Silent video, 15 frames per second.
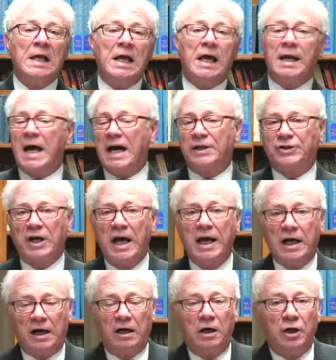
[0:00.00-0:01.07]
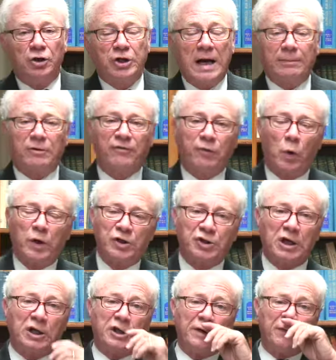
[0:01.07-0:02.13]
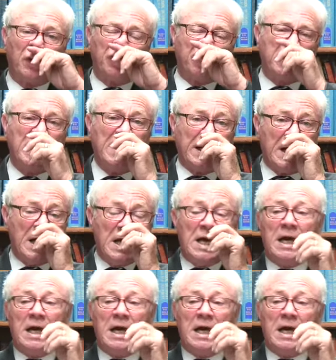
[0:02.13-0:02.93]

in Isaiah chapter 46 and verse 10,